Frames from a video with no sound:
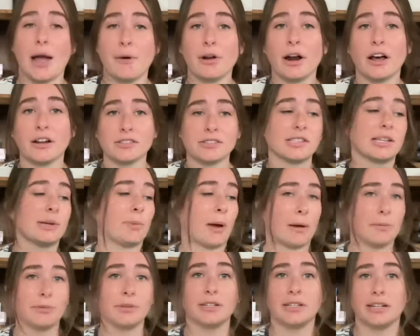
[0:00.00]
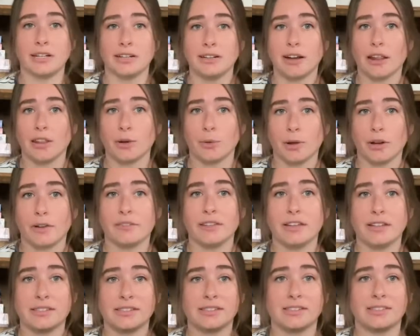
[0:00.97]
would honestly probably knit another one of
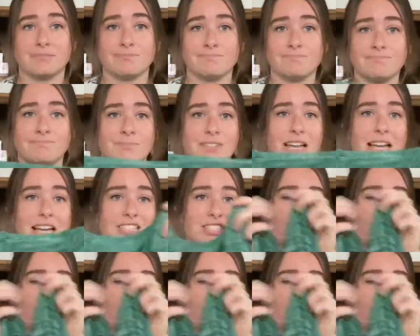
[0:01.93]
these. It's